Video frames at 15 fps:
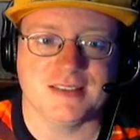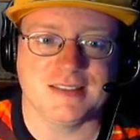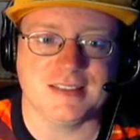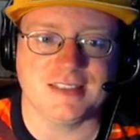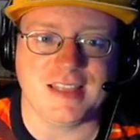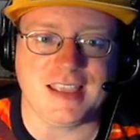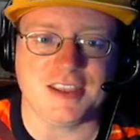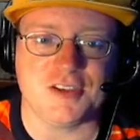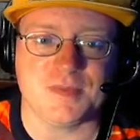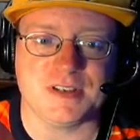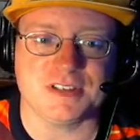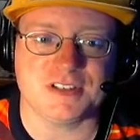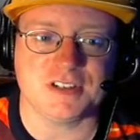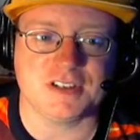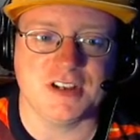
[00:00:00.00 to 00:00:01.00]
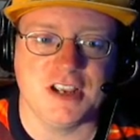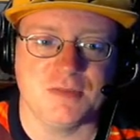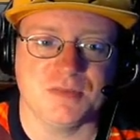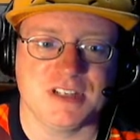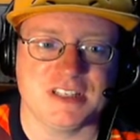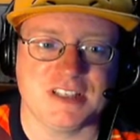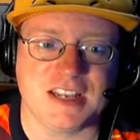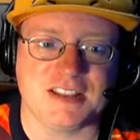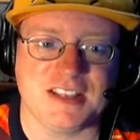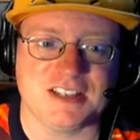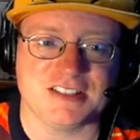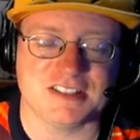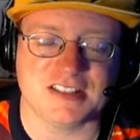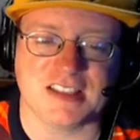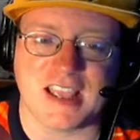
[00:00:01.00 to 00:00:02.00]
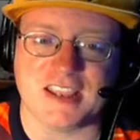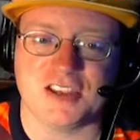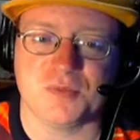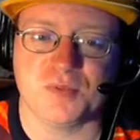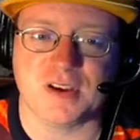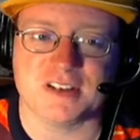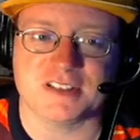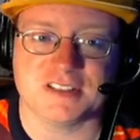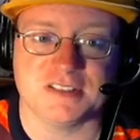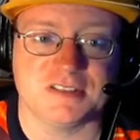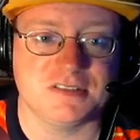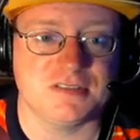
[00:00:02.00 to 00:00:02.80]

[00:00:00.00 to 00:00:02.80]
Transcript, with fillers: Thank you, mister! Please take these as a thank you present.